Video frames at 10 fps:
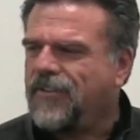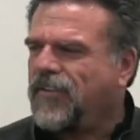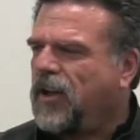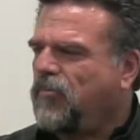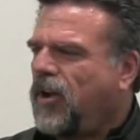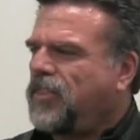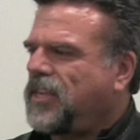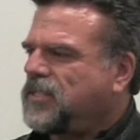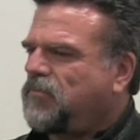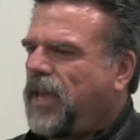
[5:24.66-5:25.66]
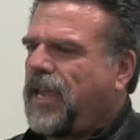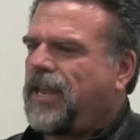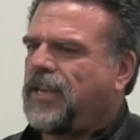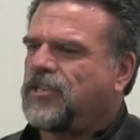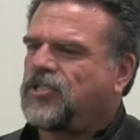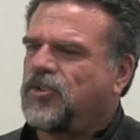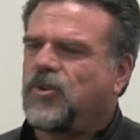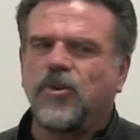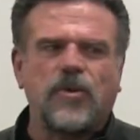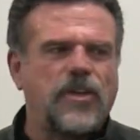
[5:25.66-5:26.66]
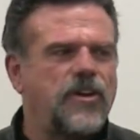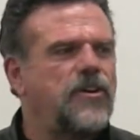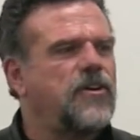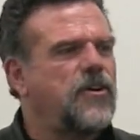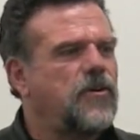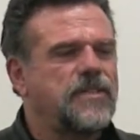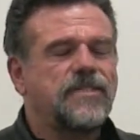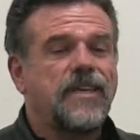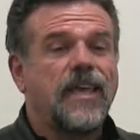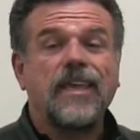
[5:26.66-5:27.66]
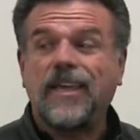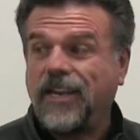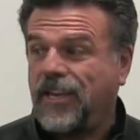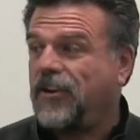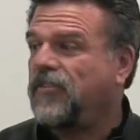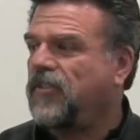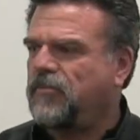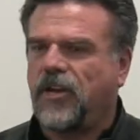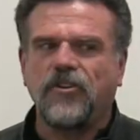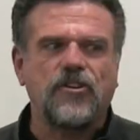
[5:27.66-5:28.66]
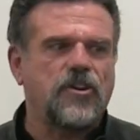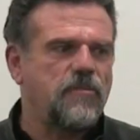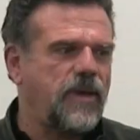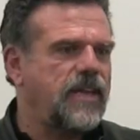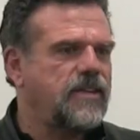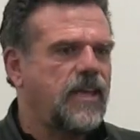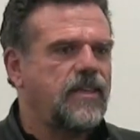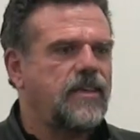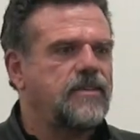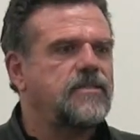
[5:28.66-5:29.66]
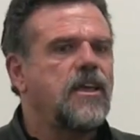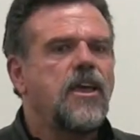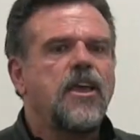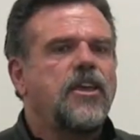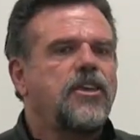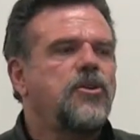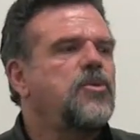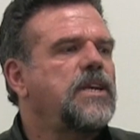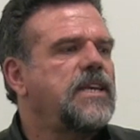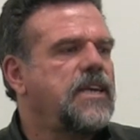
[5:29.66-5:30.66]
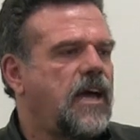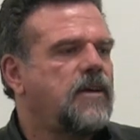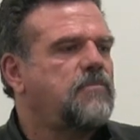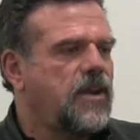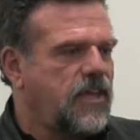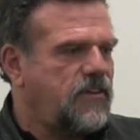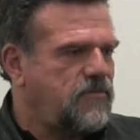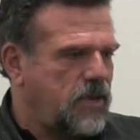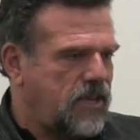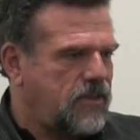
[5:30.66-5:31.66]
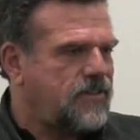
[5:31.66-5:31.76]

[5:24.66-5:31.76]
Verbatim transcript: and if I brought this painting to you a year ago and say, in a year from now, you're going to paint like this, you would not believe me.